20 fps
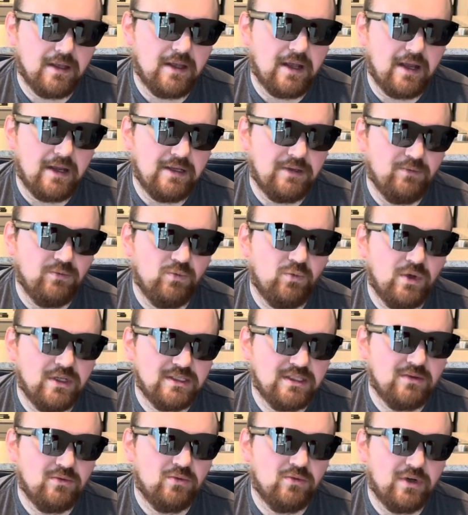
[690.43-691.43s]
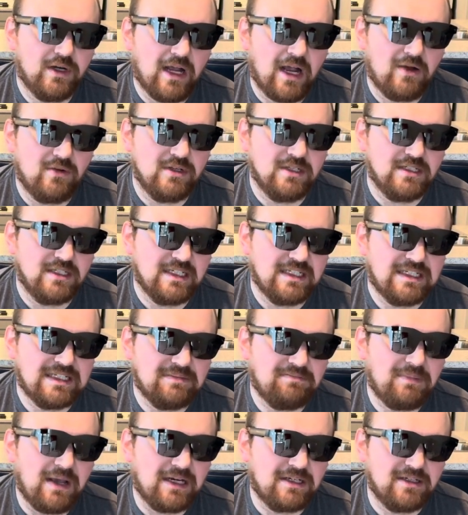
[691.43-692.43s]
It wasn't what I was
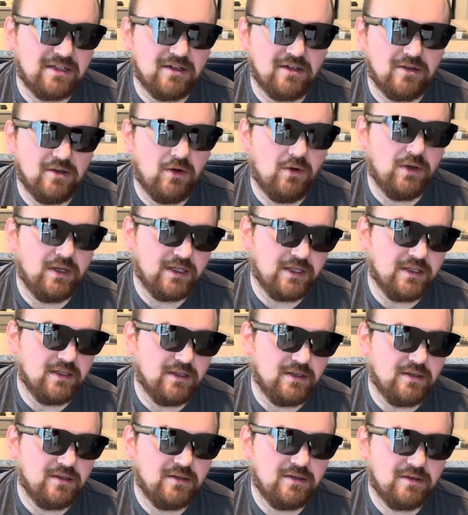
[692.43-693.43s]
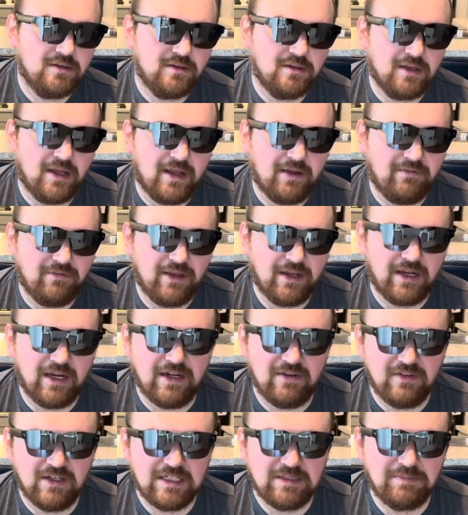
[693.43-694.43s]
expecting going in to have that kind
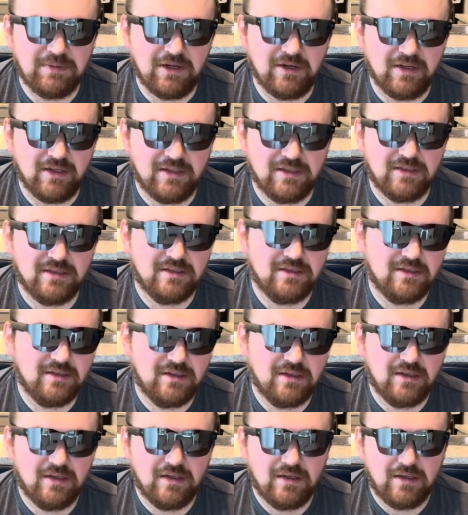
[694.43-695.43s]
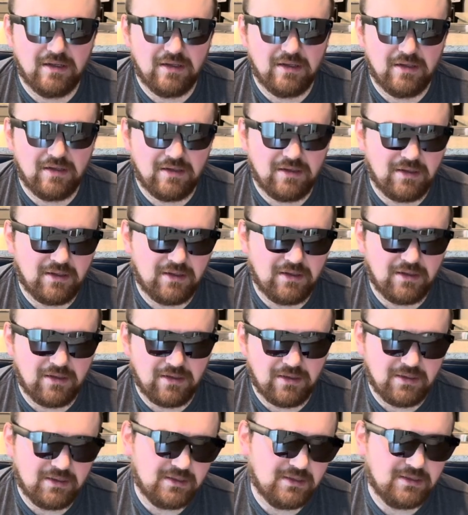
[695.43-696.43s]
of experience.
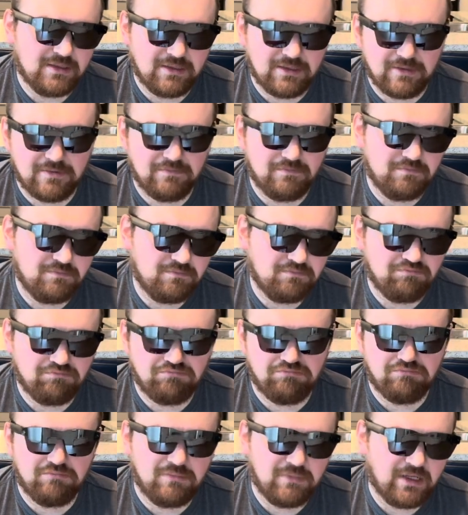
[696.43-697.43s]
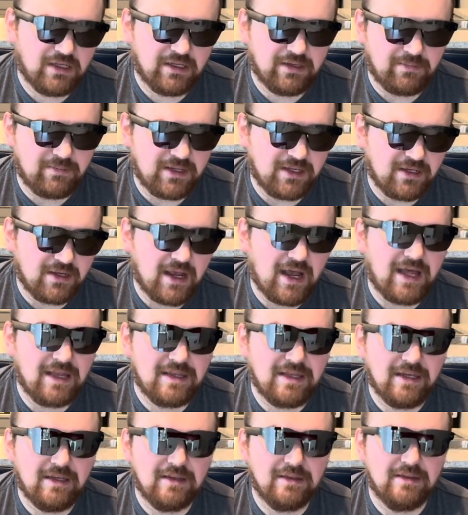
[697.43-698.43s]
I
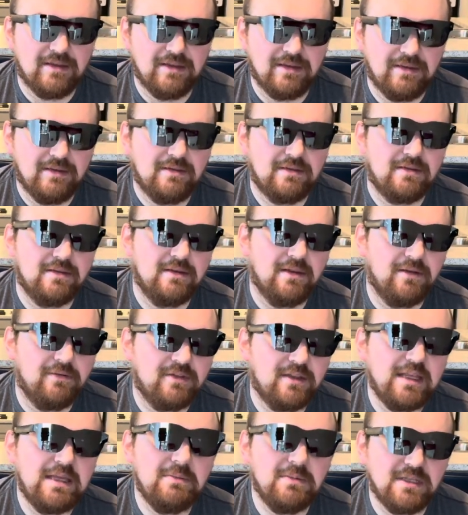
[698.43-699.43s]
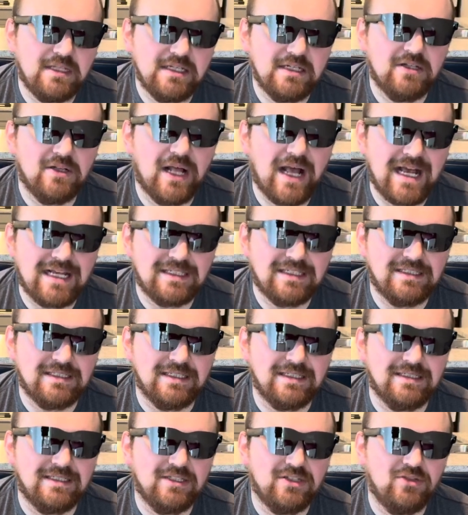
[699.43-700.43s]
think the theme of these glasses
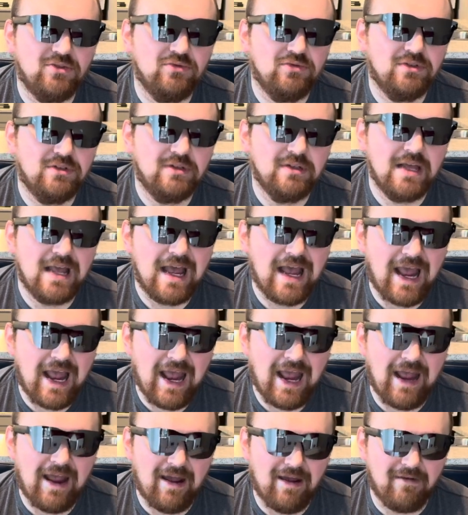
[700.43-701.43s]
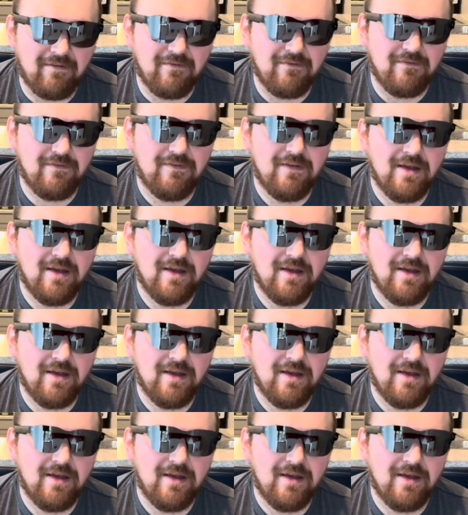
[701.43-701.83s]
is you have